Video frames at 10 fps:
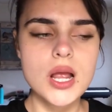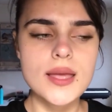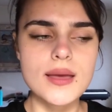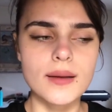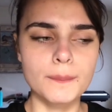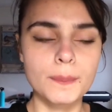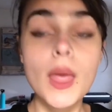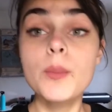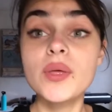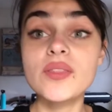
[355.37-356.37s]
Yeah,
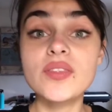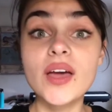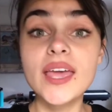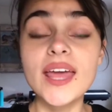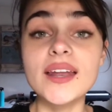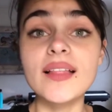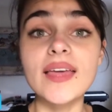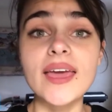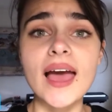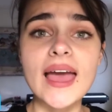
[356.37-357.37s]
but again,
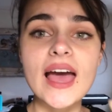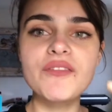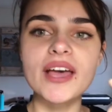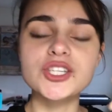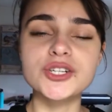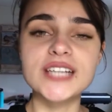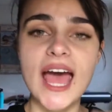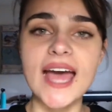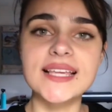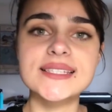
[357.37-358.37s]
like I have extra
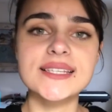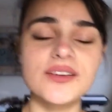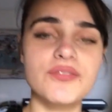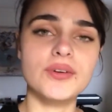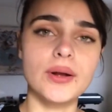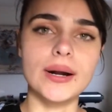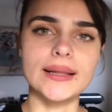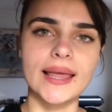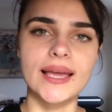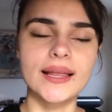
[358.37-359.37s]
tags or
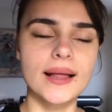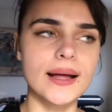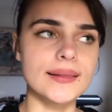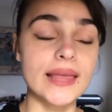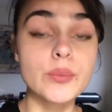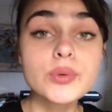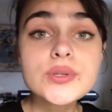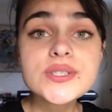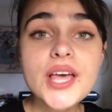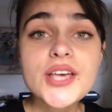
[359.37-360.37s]
like
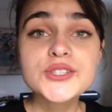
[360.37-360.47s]
labels,